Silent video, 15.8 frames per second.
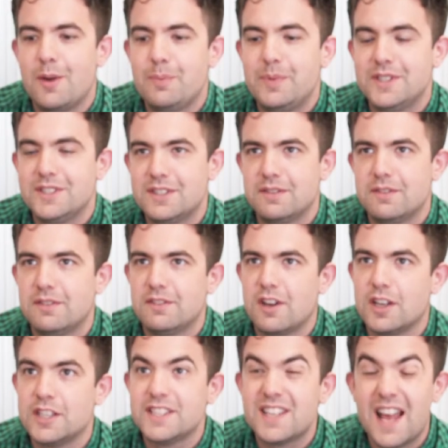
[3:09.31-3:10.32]
bits of
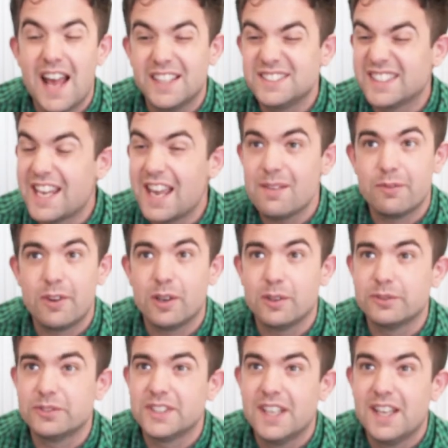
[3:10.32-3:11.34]
advice and get
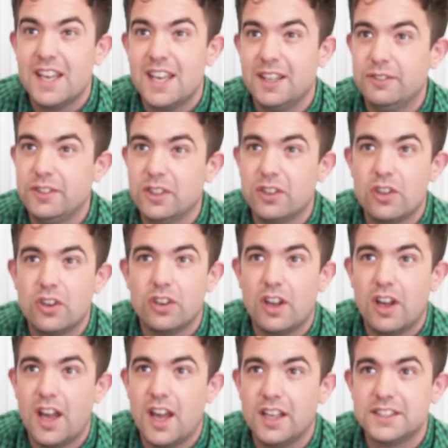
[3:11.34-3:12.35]
involved if you're not
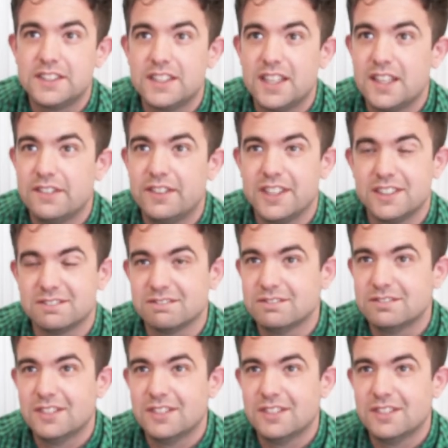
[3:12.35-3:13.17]
uh, serving,